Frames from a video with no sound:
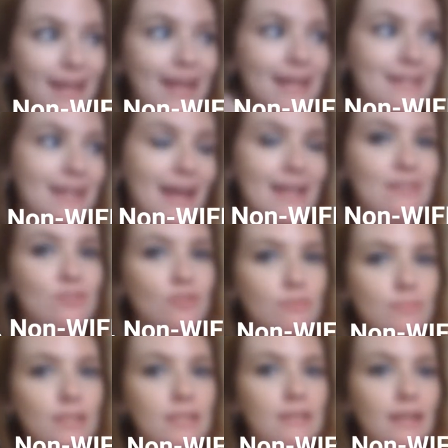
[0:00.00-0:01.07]
and I
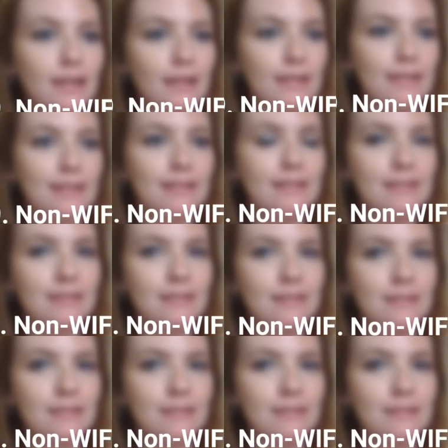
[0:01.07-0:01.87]
do mean like